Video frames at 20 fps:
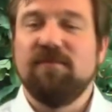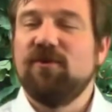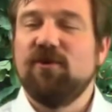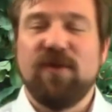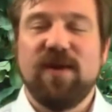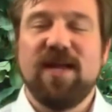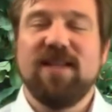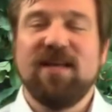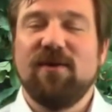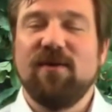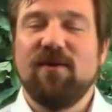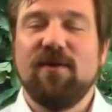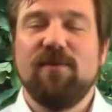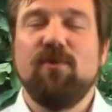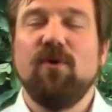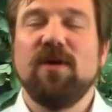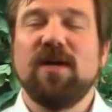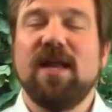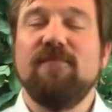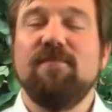create that
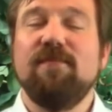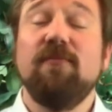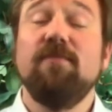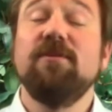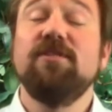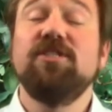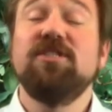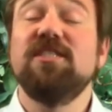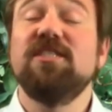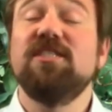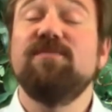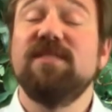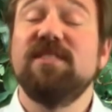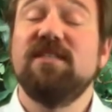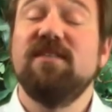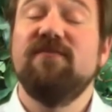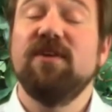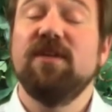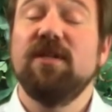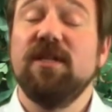report and publish it
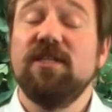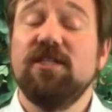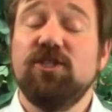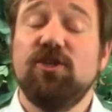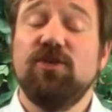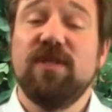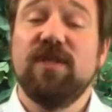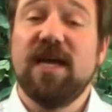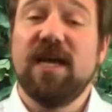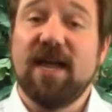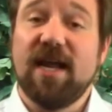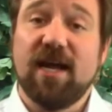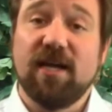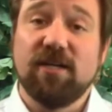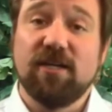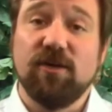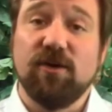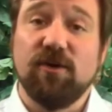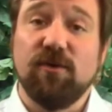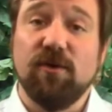specifically to that
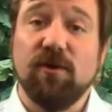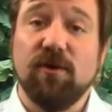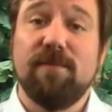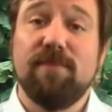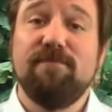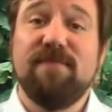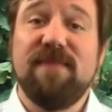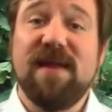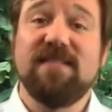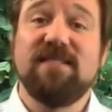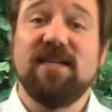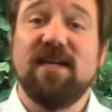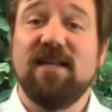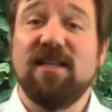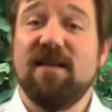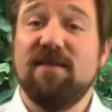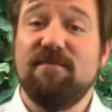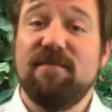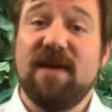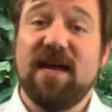actor group based on
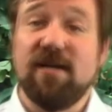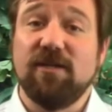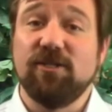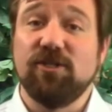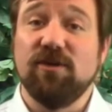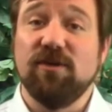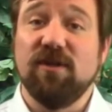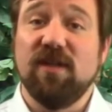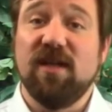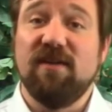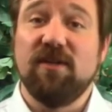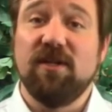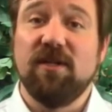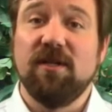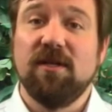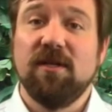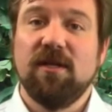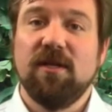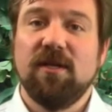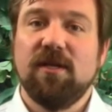that manager
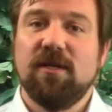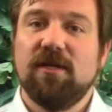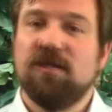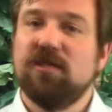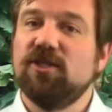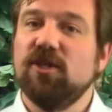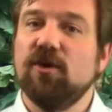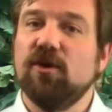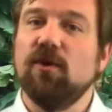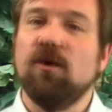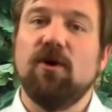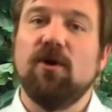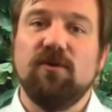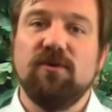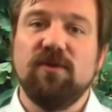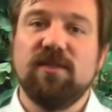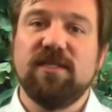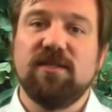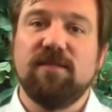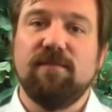level. So
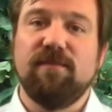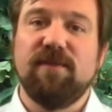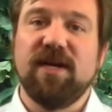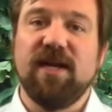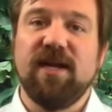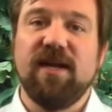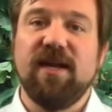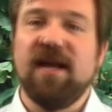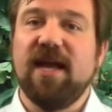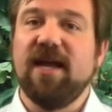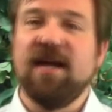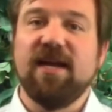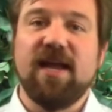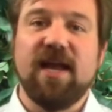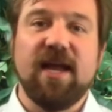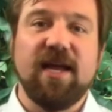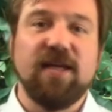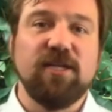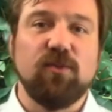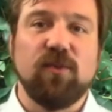only somebody in
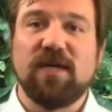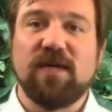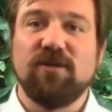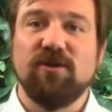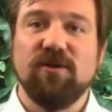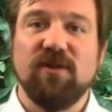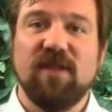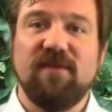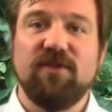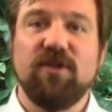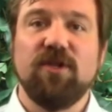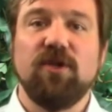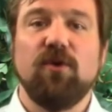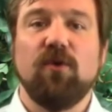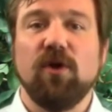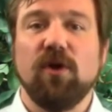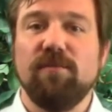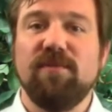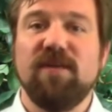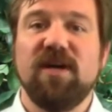a director level
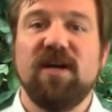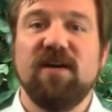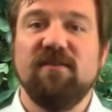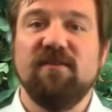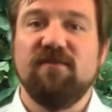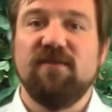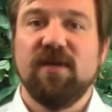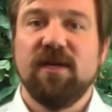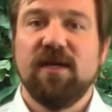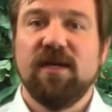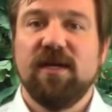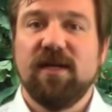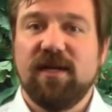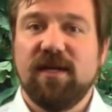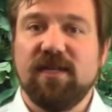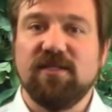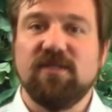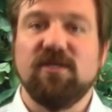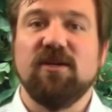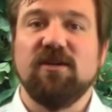or above
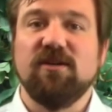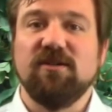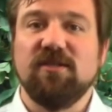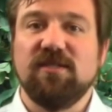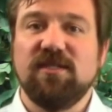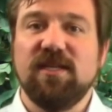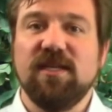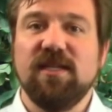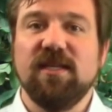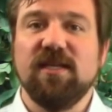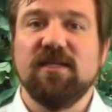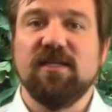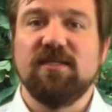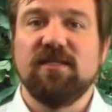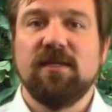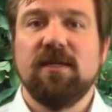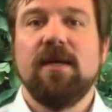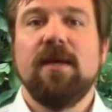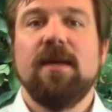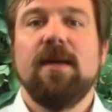can start to see
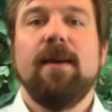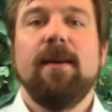this.